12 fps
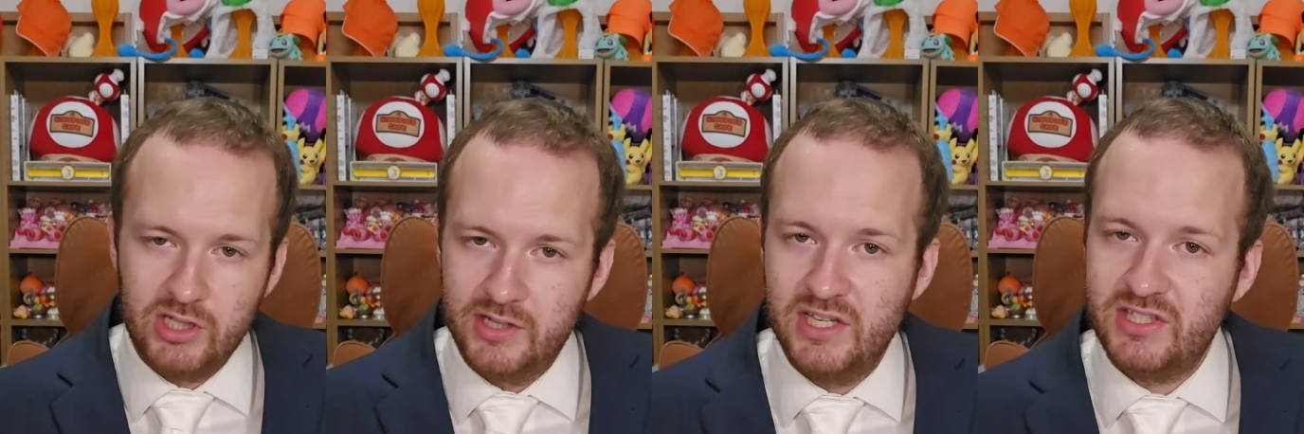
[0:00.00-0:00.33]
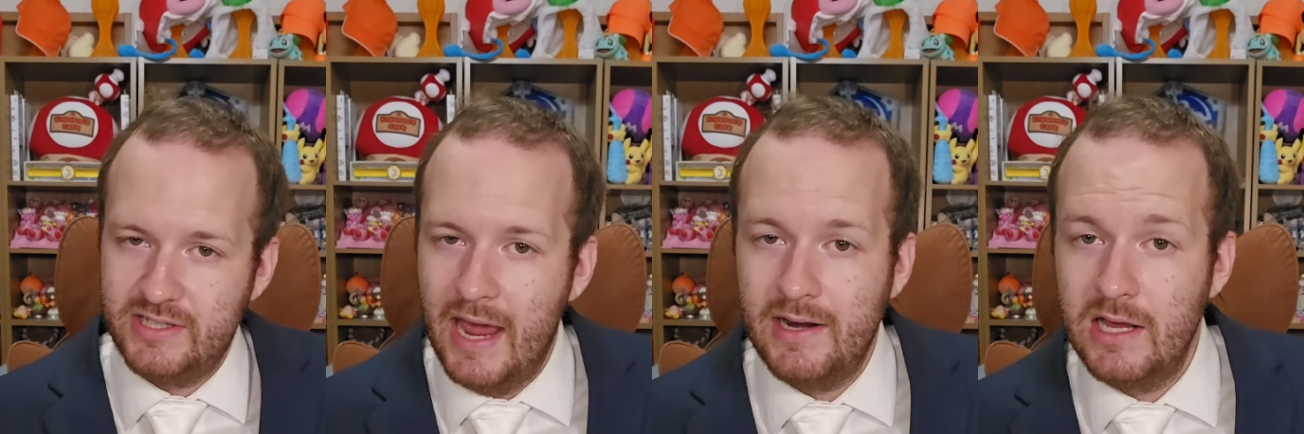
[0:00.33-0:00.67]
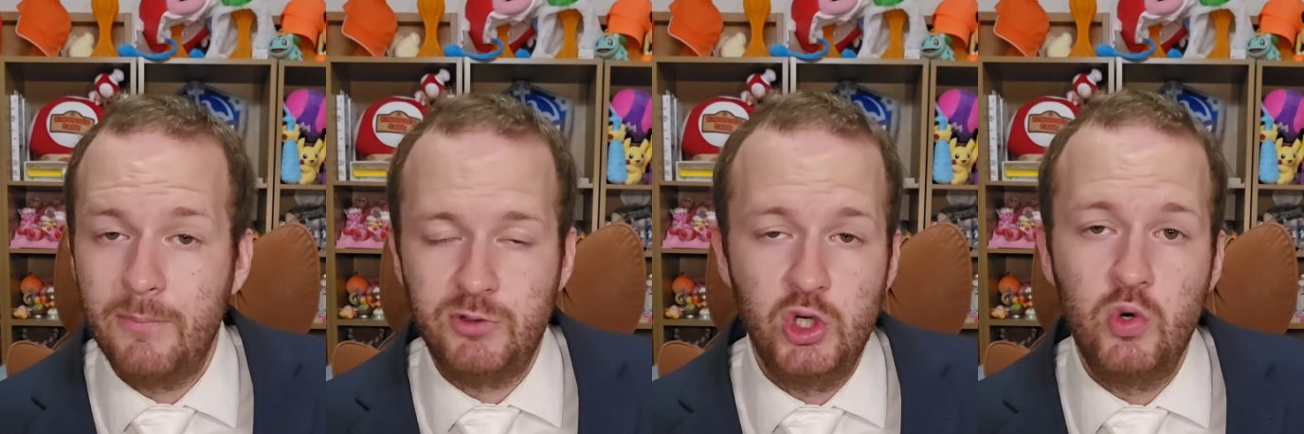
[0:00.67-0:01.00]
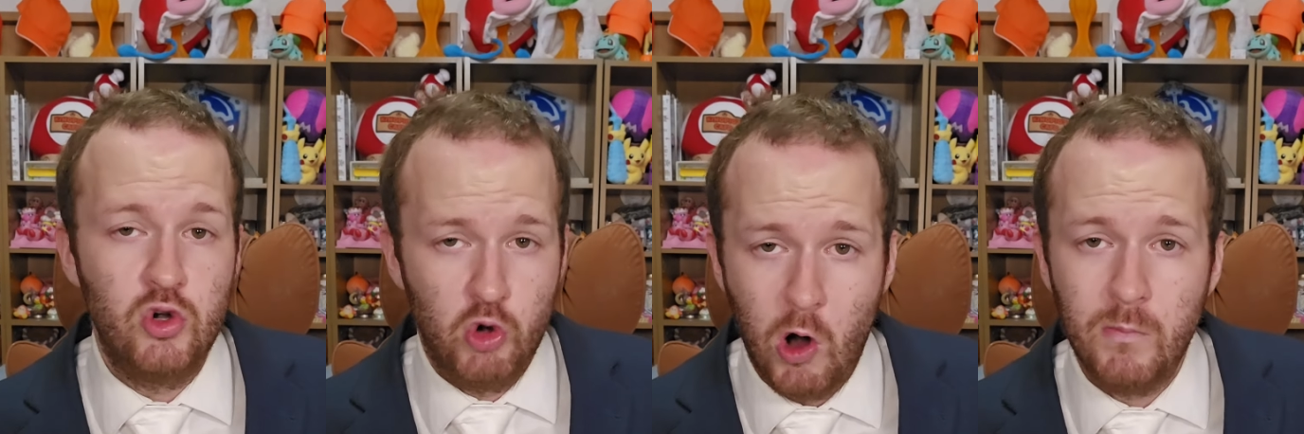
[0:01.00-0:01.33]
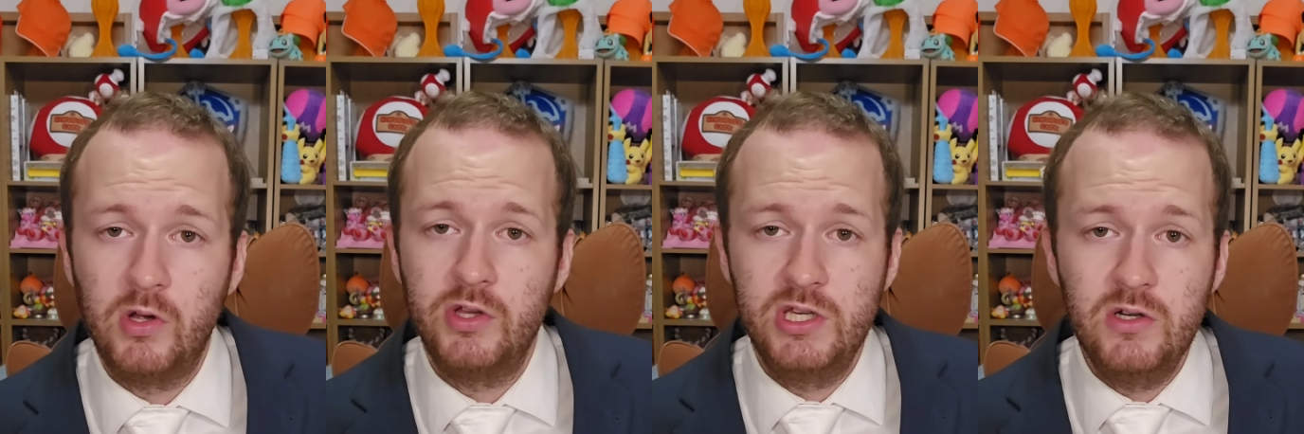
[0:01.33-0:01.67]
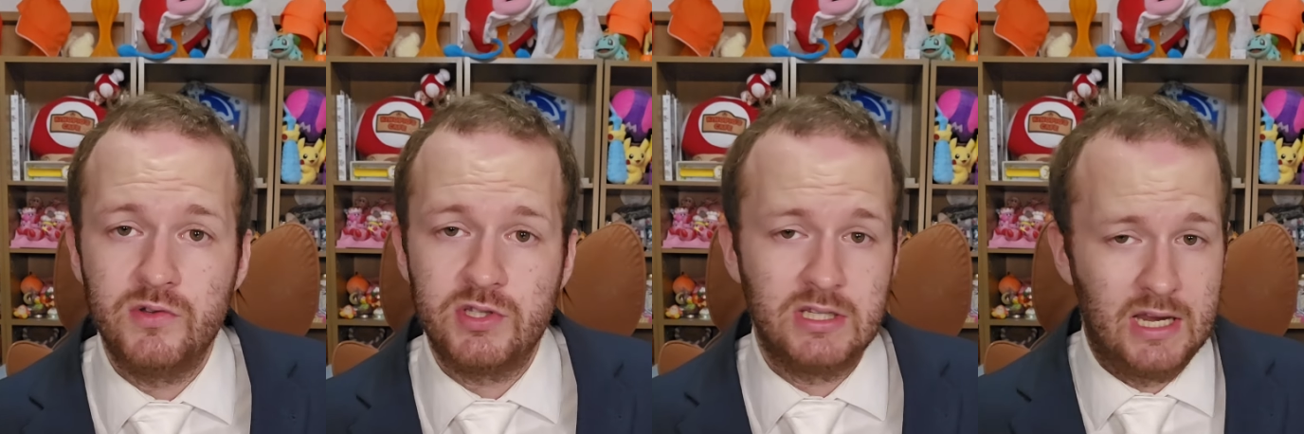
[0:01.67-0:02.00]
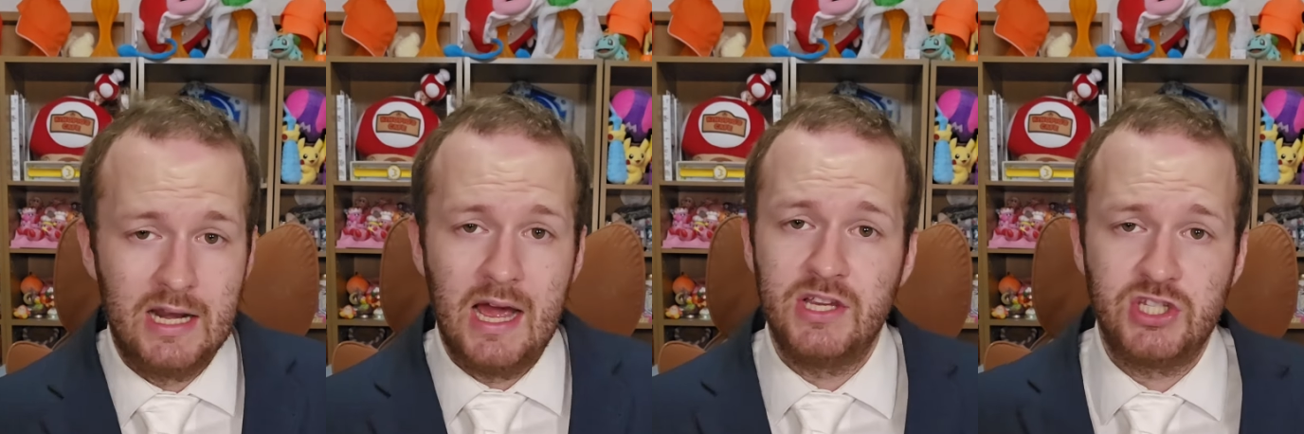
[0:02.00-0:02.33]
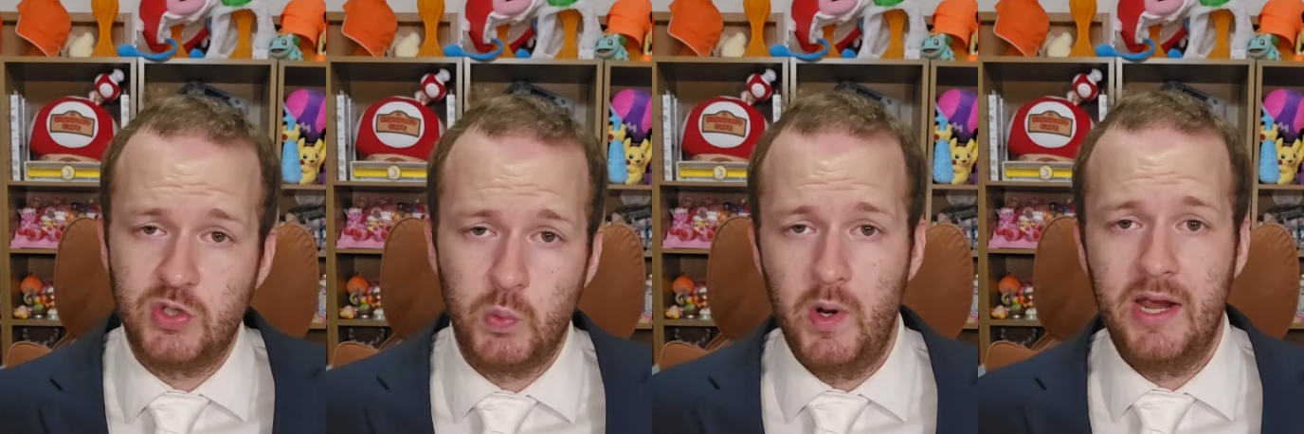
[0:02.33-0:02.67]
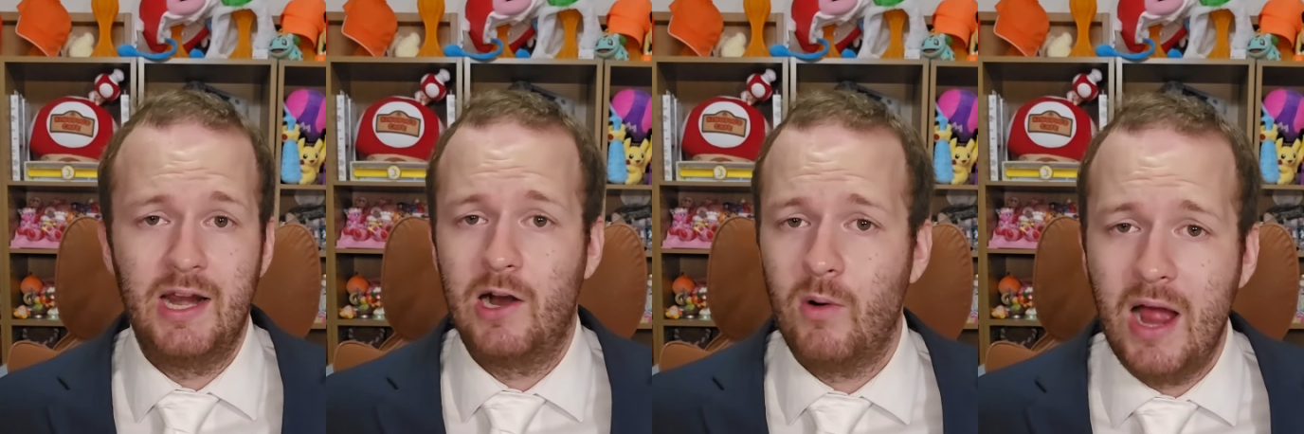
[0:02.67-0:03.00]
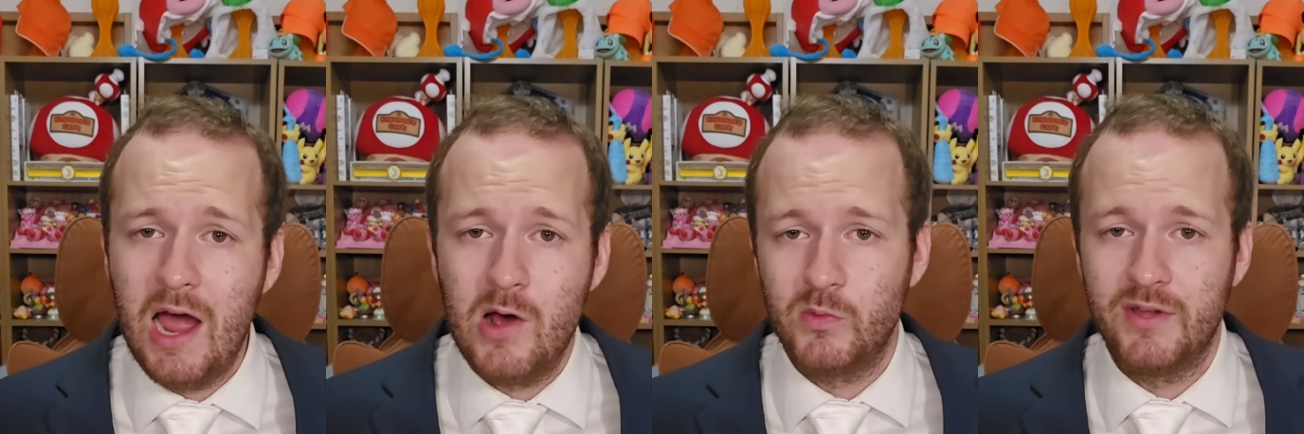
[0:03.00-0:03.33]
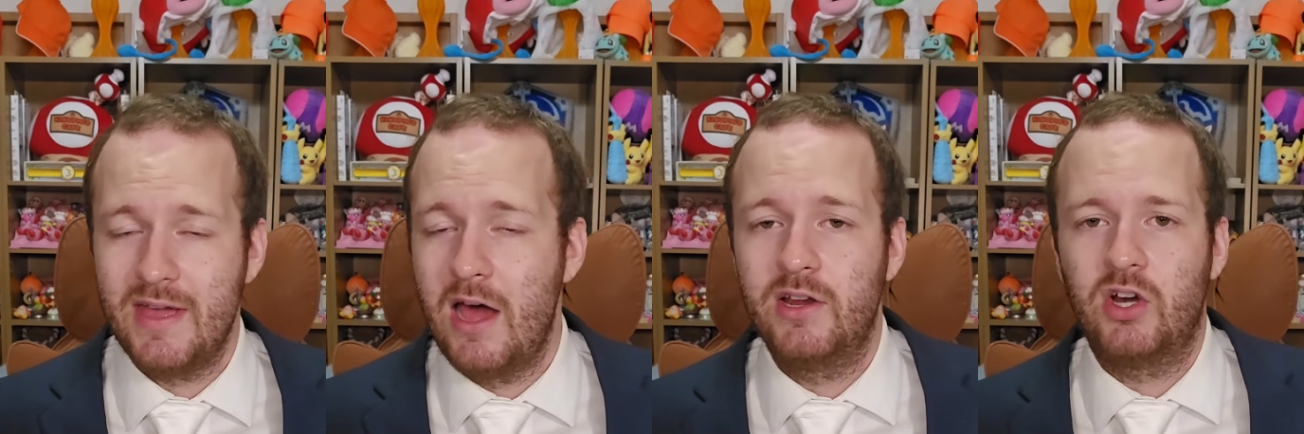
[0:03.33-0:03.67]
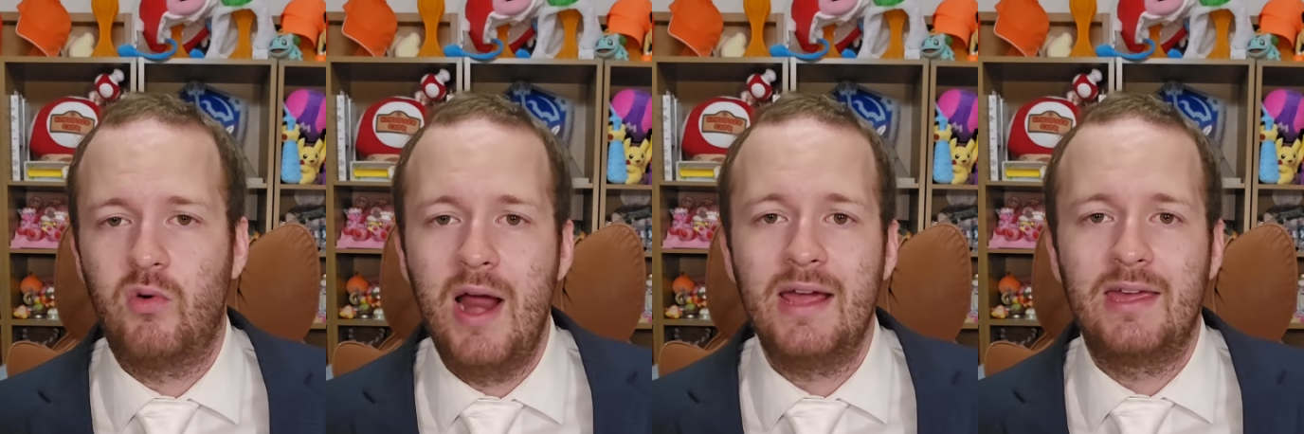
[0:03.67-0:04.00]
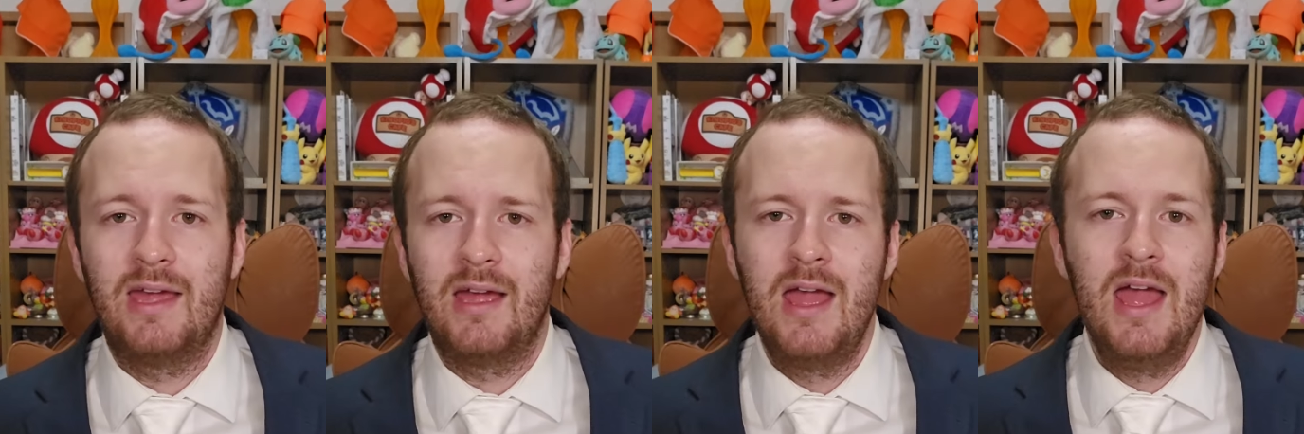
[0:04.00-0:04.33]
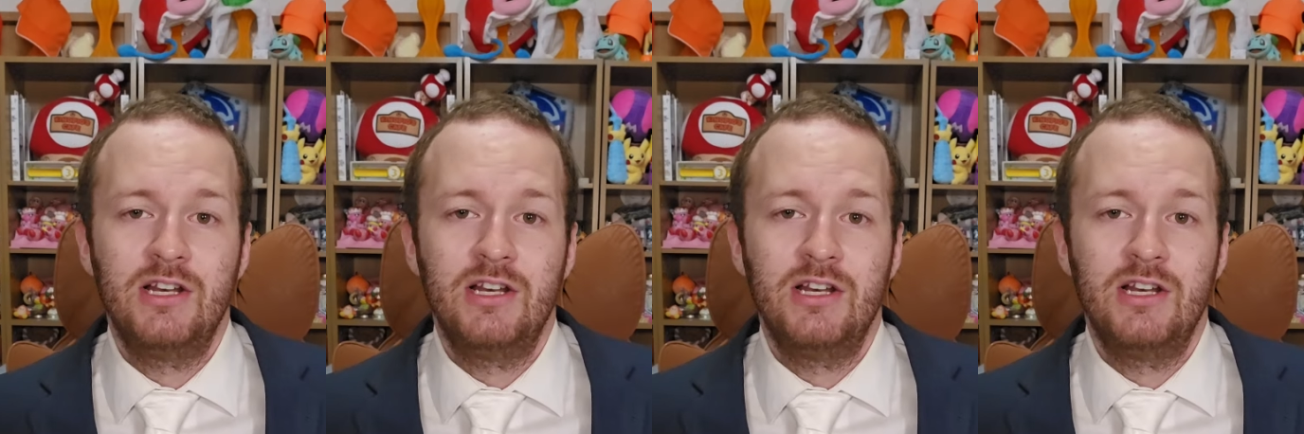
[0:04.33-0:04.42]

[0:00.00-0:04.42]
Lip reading: does it stand up to normal use? Can I swing it around without it cracking?